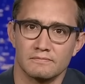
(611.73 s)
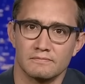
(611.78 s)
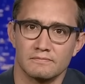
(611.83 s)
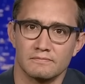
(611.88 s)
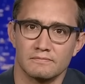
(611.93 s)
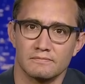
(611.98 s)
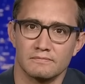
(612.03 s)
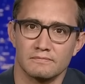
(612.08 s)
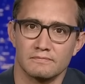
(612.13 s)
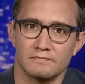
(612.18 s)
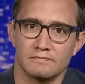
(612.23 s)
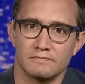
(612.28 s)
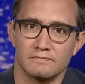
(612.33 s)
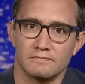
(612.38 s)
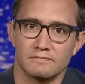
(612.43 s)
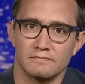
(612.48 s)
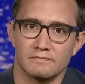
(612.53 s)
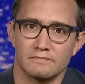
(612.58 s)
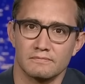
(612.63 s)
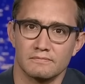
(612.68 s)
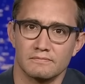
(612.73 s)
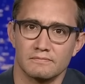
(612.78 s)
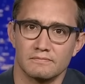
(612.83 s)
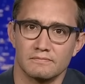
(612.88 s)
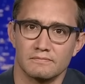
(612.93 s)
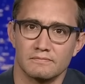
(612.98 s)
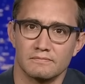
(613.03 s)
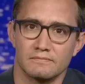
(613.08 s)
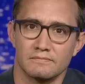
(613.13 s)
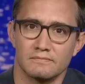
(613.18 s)

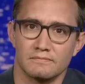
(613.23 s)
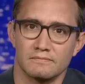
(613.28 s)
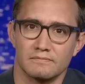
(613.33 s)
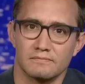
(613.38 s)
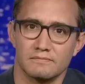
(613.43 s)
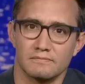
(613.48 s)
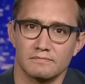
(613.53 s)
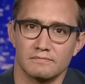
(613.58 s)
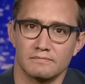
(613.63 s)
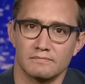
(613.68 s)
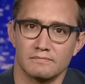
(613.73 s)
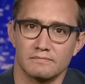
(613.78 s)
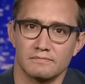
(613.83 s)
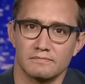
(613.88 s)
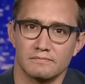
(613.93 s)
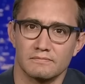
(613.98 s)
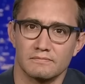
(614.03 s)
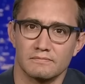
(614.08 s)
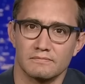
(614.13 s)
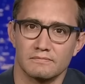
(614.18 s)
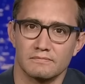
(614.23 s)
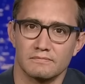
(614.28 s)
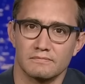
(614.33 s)
(not speaking)